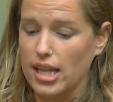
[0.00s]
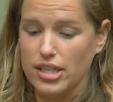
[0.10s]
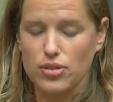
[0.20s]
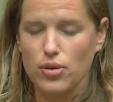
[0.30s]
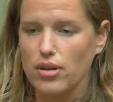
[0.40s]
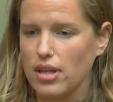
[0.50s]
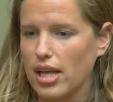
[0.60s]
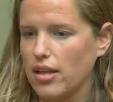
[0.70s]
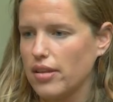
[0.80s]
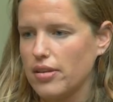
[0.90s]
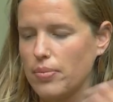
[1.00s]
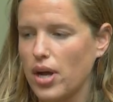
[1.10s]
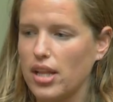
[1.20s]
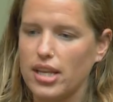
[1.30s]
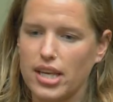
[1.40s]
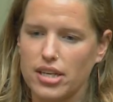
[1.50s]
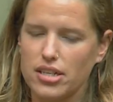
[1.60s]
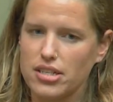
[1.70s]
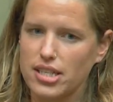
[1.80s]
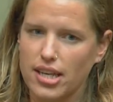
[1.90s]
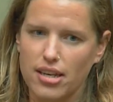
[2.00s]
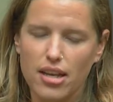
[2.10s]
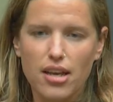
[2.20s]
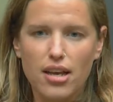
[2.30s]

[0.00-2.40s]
like soil health and pollinators and